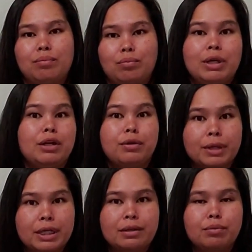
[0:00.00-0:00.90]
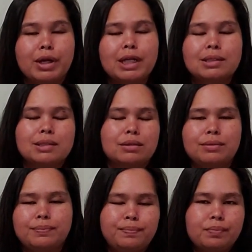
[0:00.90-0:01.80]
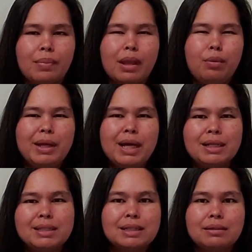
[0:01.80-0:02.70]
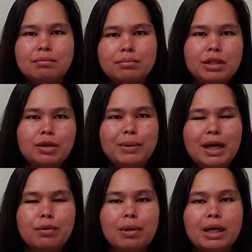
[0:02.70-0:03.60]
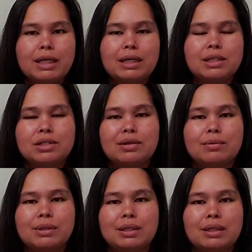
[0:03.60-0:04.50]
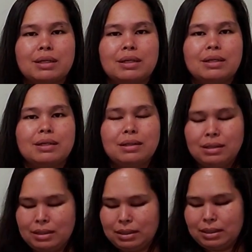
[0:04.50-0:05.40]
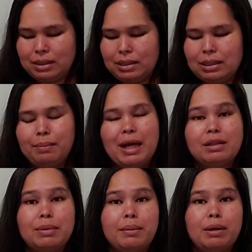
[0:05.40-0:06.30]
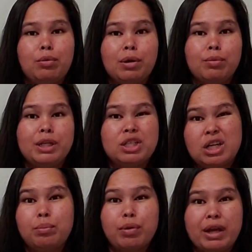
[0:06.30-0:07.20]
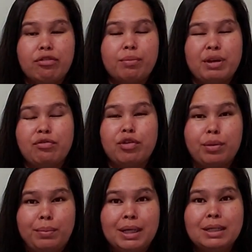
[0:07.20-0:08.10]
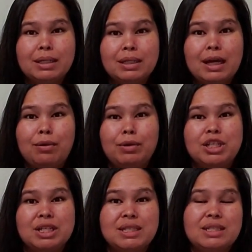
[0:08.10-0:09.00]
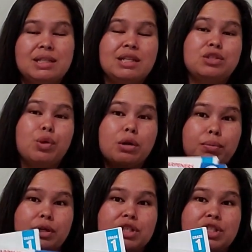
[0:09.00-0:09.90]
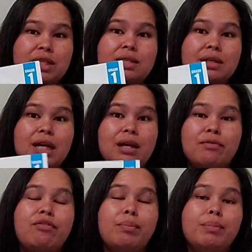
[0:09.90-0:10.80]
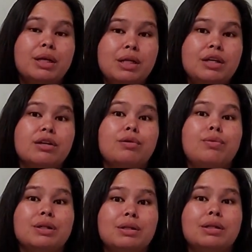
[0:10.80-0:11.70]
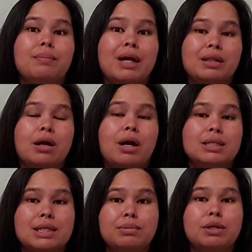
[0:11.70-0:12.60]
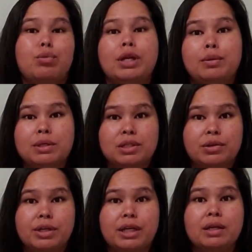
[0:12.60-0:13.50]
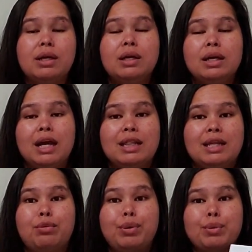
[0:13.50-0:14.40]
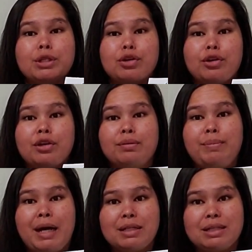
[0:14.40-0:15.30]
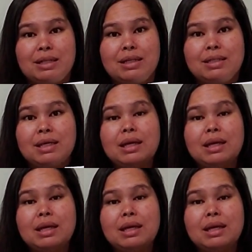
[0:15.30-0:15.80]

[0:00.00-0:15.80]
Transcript: in a curriculum, right? So we had we had a rocky start with the Math Mammoth, where we took a break from it for a month, and we just did these workbooks just to get him familiar with the math concepts and what he was learning. And then we returned back to this.